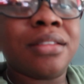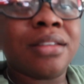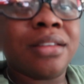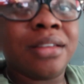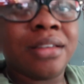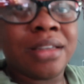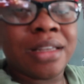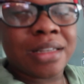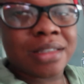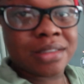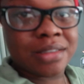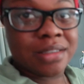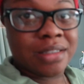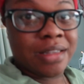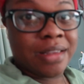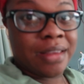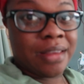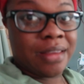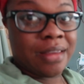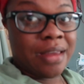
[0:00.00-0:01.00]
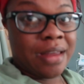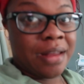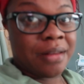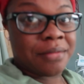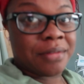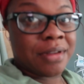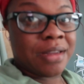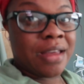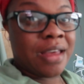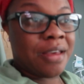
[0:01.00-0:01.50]
the next day
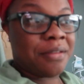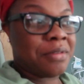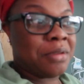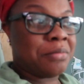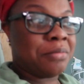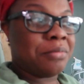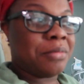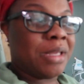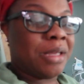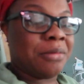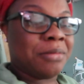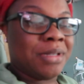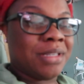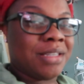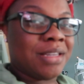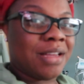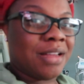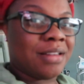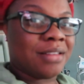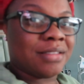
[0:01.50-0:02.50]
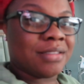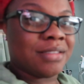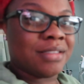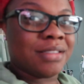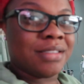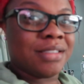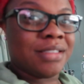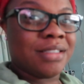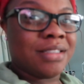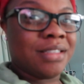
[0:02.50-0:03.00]
after having baby Nala.
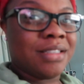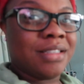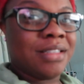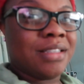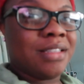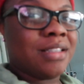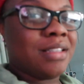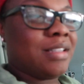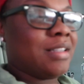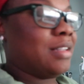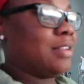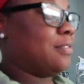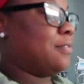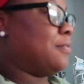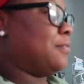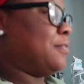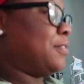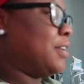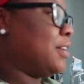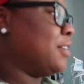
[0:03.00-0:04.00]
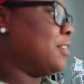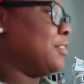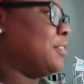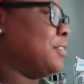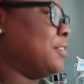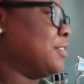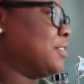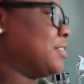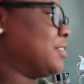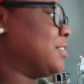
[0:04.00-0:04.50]
It
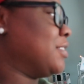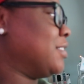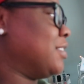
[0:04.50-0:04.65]
feels